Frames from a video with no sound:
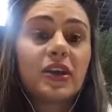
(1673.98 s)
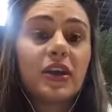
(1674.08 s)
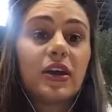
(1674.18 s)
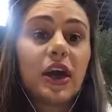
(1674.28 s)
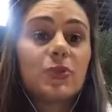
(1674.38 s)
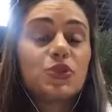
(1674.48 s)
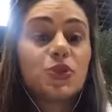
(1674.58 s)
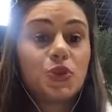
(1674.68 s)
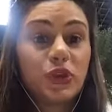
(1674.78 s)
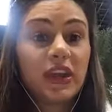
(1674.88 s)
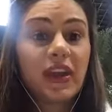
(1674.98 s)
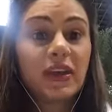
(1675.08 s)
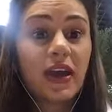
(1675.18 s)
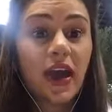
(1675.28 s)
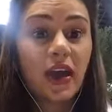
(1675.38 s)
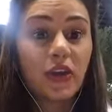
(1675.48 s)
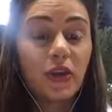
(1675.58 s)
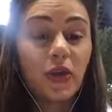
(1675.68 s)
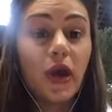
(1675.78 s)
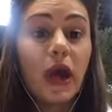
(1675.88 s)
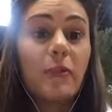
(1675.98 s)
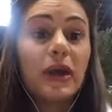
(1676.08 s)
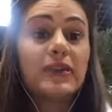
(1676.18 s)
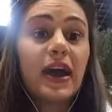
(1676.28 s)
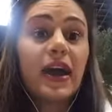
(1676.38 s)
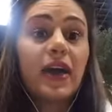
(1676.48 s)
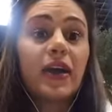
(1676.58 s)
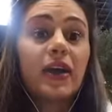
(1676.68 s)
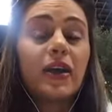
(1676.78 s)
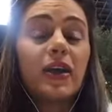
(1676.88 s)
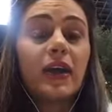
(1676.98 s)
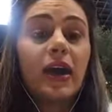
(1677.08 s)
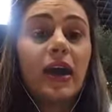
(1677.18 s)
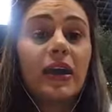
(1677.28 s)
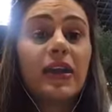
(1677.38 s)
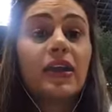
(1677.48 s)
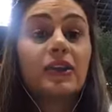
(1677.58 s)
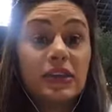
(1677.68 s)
come to you and I can hug you, but I can,